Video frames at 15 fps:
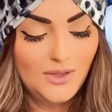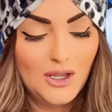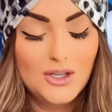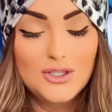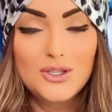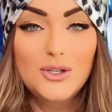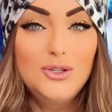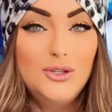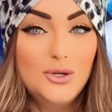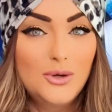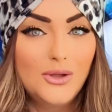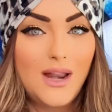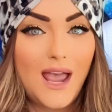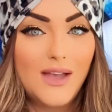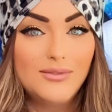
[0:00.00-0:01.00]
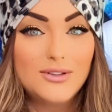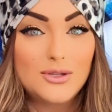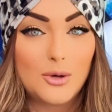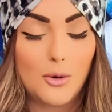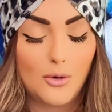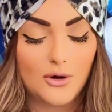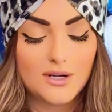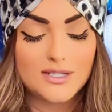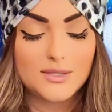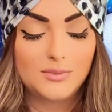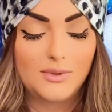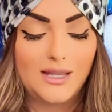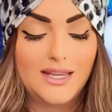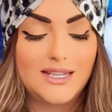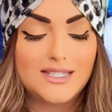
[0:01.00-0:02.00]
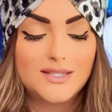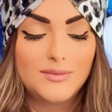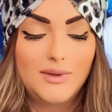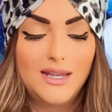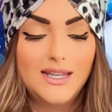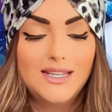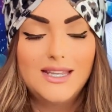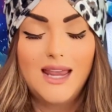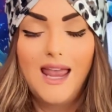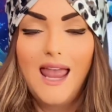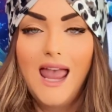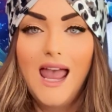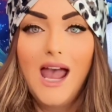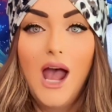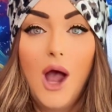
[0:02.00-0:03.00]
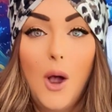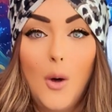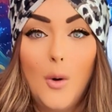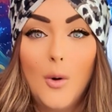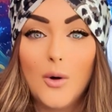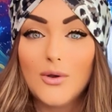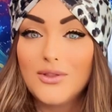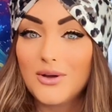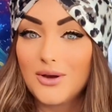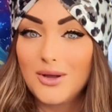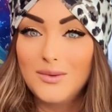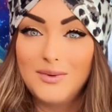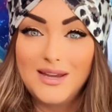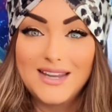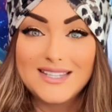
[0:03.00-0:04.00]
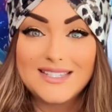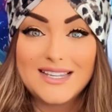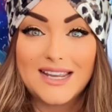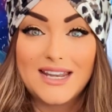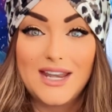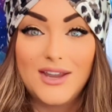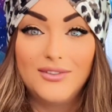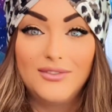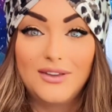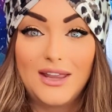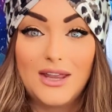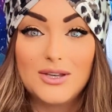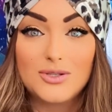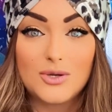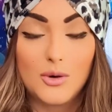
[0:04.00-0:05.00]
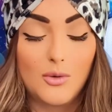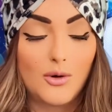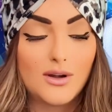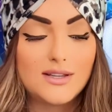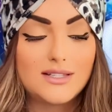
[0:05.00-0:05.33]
So you could have a Taurus placement, or there could be a significant Taurus